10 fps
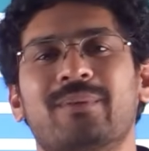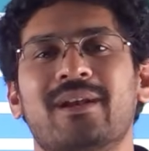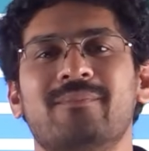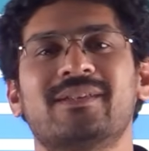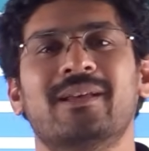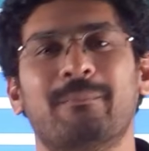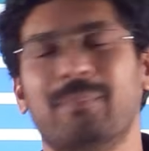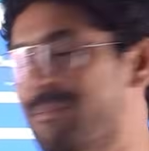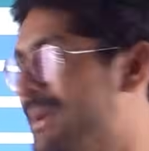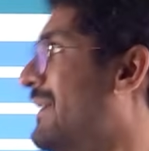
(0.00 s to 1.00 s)
Prelims
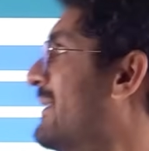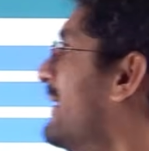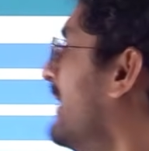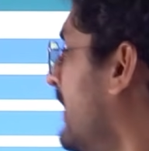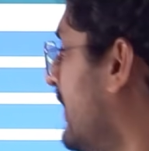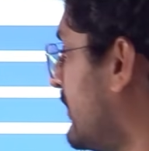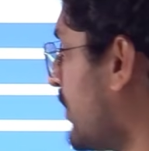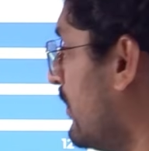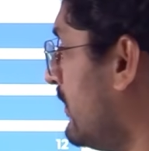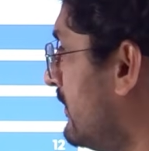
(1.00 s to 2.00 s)
paper.
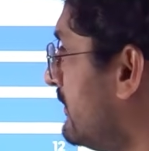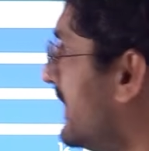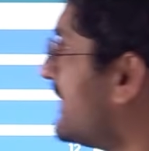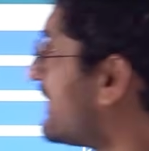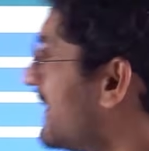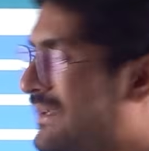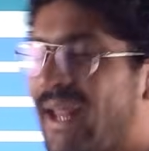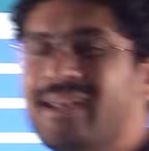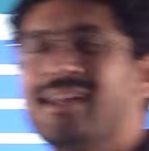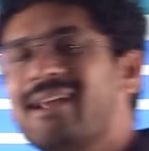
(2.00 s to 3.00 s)
So this is the
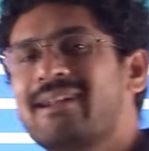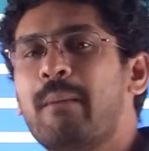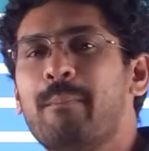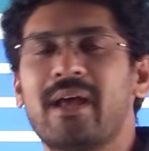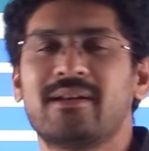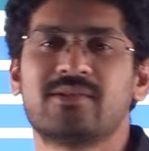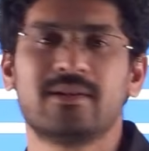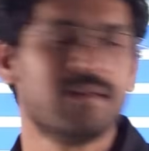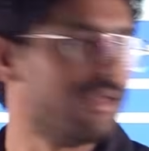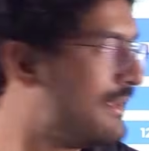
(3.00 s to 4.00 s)
10-year
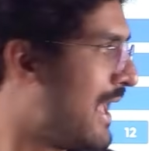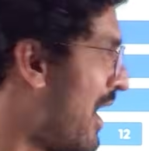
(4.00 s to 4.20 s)
comparison I